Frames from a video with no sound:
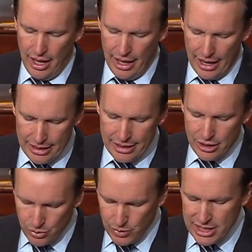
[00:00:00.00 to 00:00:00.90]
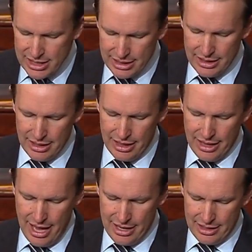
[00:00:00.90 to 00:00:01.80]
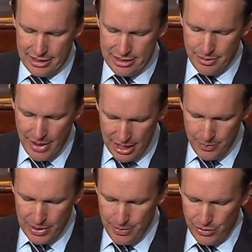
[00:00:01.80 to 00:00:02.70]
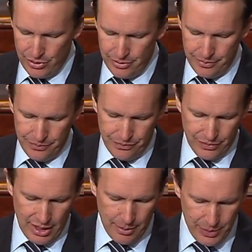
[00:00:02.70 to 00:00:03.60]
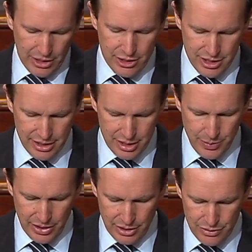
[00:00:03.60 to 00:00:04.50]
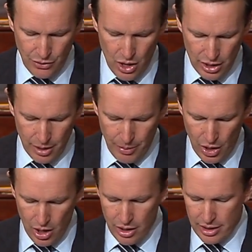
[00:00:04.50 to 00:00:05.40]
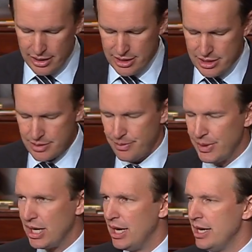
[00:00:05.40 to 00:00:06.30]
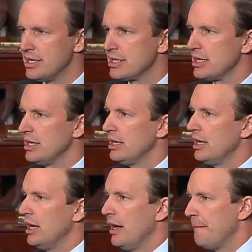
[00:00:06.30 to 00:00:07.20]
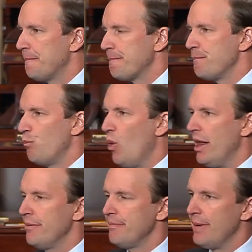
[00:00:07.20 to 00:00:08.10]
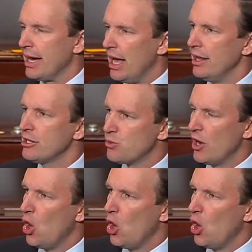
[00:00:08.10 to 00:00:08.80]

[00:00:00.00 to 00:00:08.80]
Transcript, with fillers: And I think the reason that to many people it appears that this bill is falling apart is because when my colleagues went